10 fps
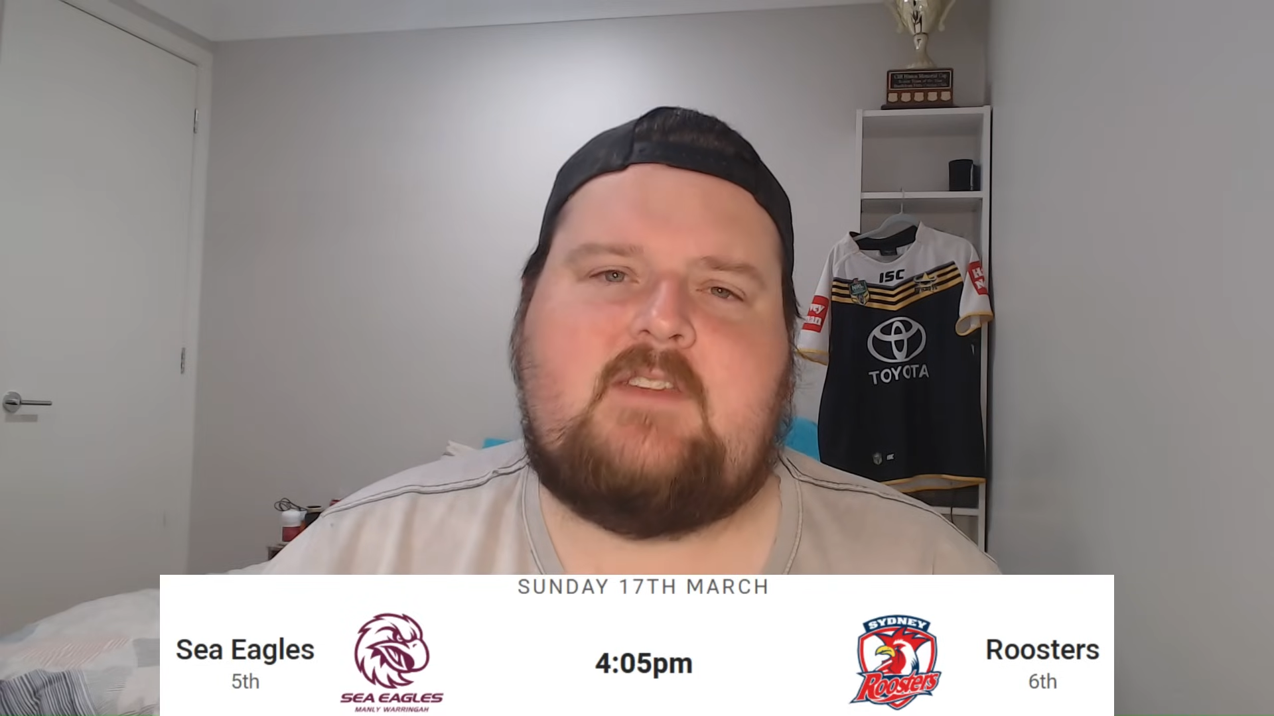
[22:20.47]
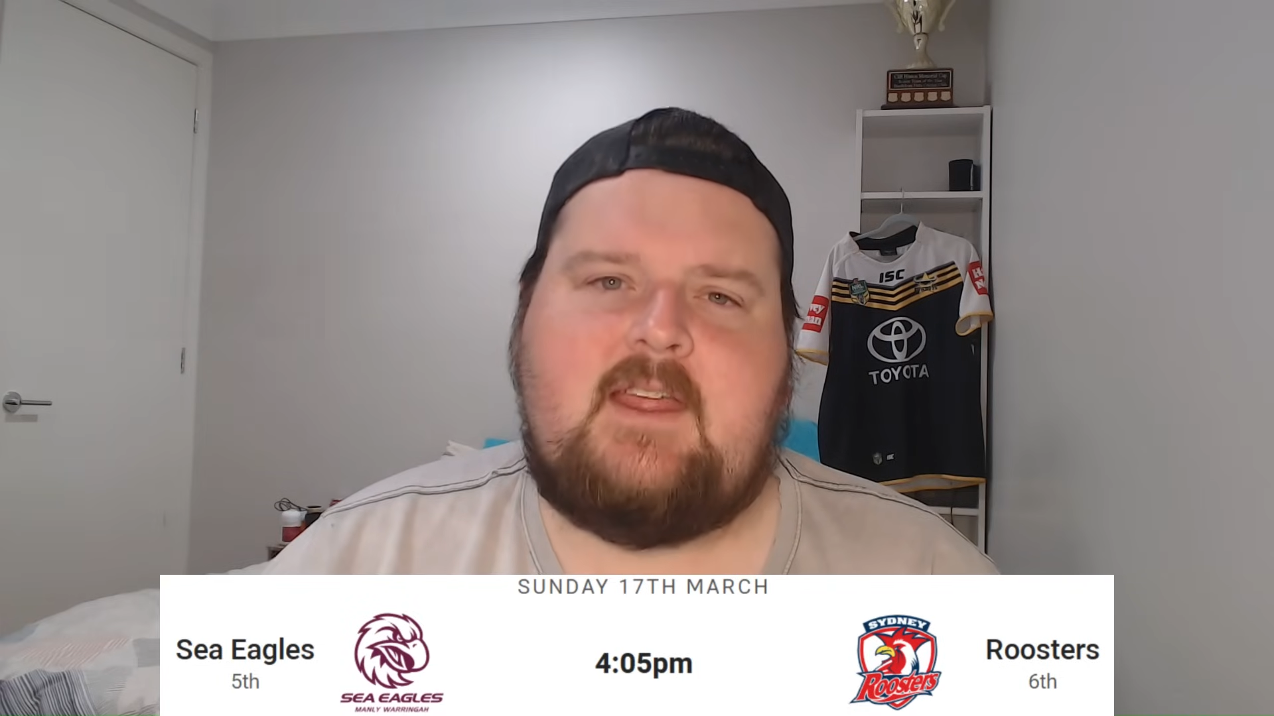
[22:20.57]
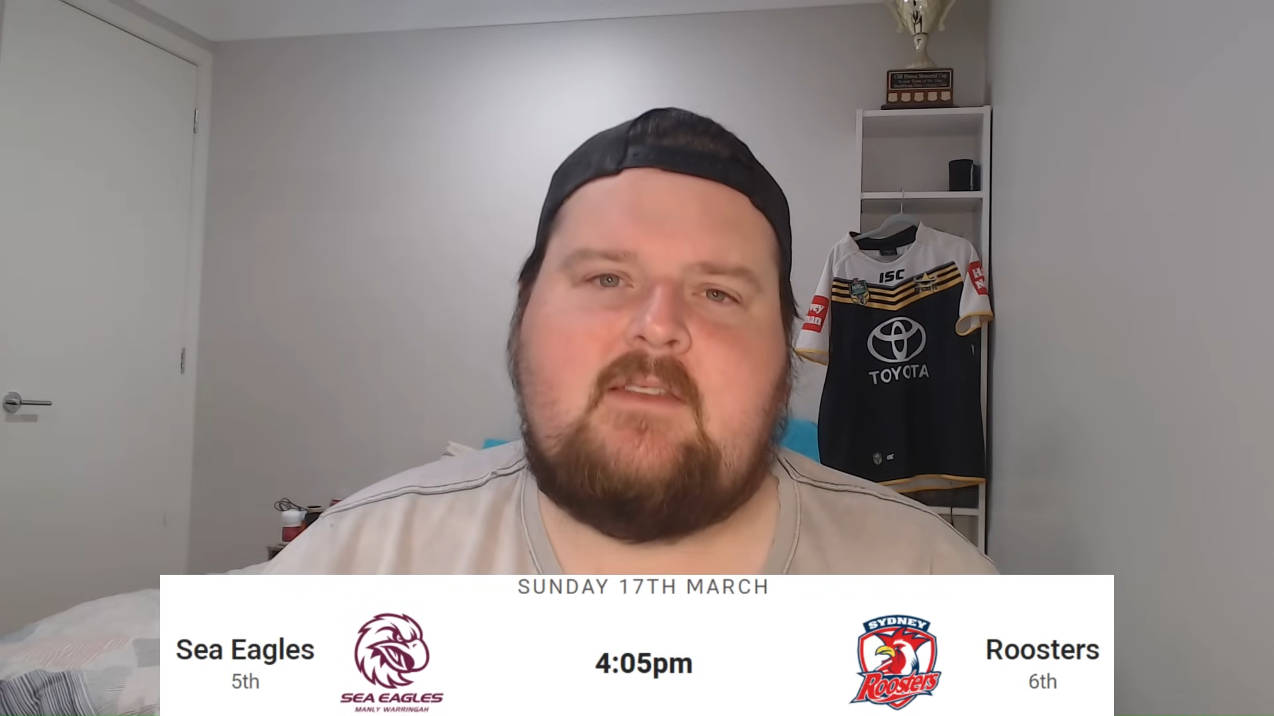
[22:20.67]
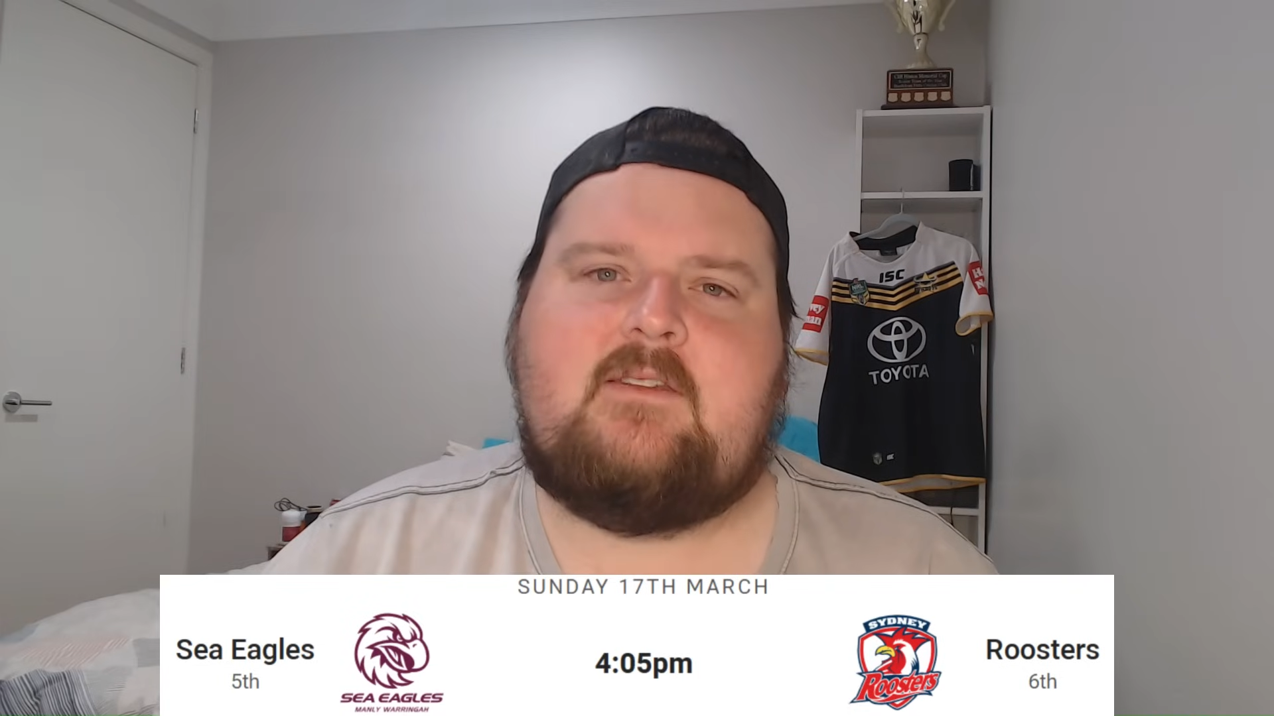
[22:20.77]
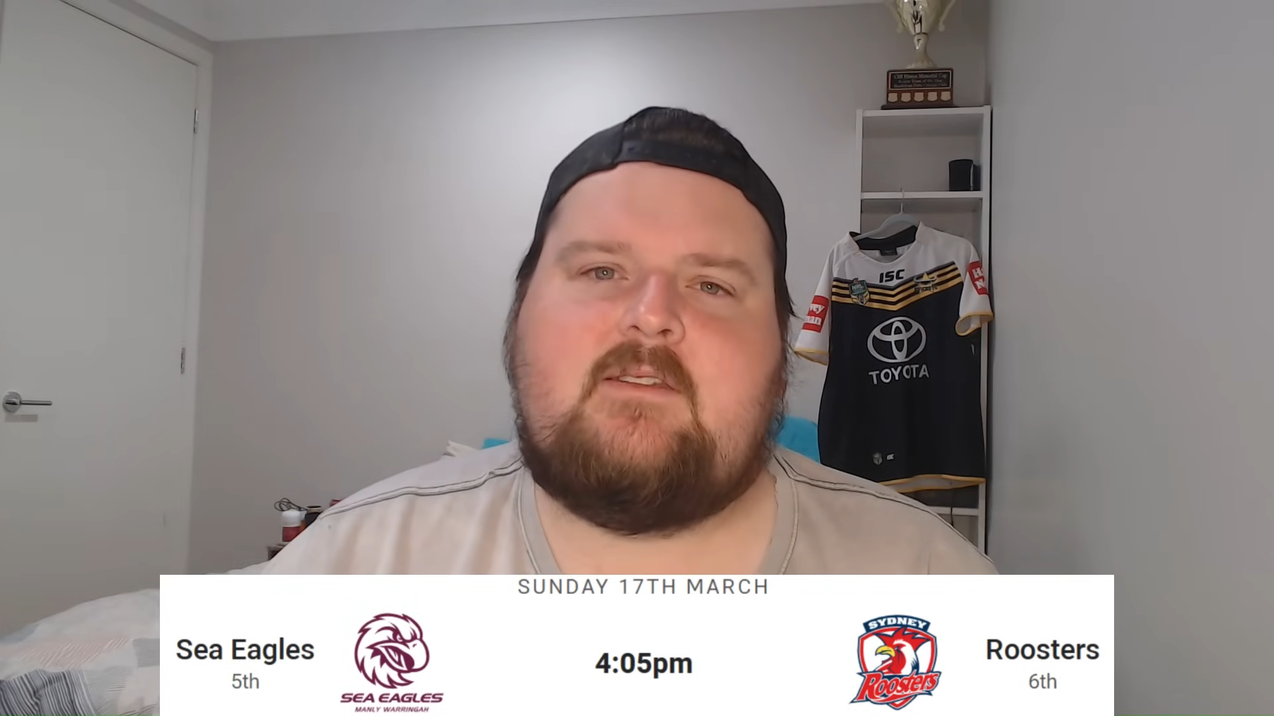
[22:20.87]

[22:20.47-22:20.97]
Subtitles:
tend